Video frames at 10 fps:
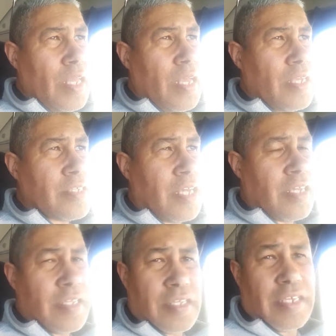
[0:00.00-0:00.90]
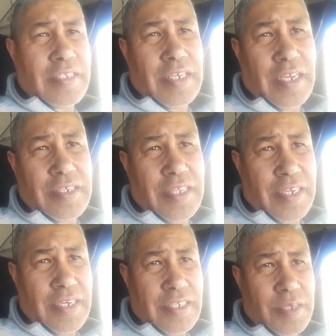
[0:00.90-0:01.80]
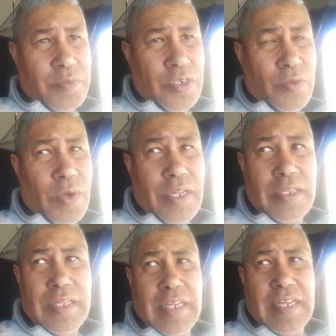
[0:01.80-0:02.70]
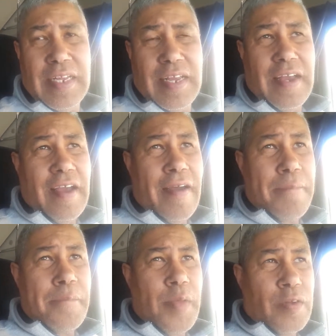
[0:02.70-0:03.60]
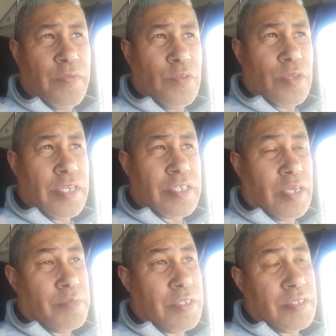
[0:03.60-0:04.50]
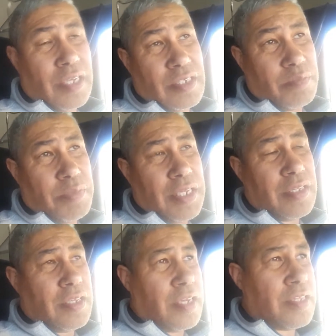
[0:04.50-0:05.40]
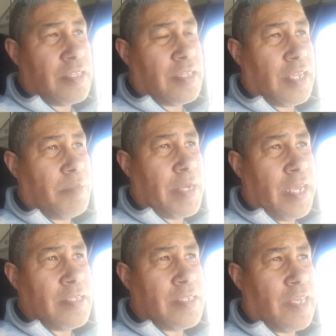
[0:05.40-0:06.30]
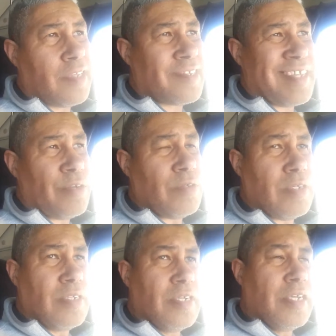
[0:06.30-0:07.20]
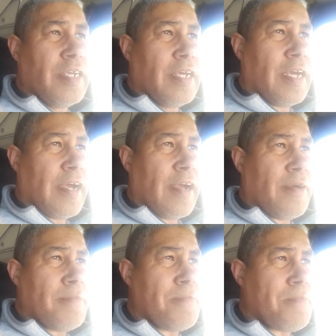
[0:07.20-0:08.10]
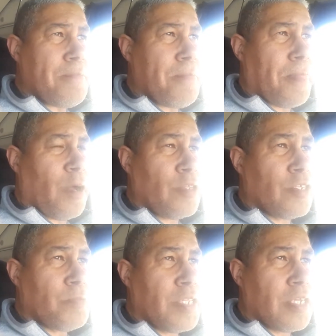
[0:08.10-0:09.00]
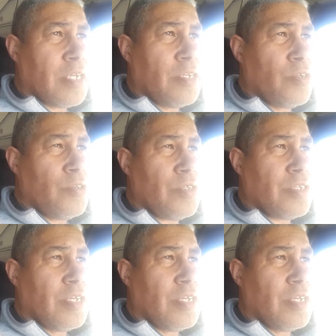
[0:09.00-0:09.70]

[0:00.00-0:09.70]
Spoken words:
It has actually done exceptionally well on fuel consumption. It actually beat the other 3 brands hands down on this particular route.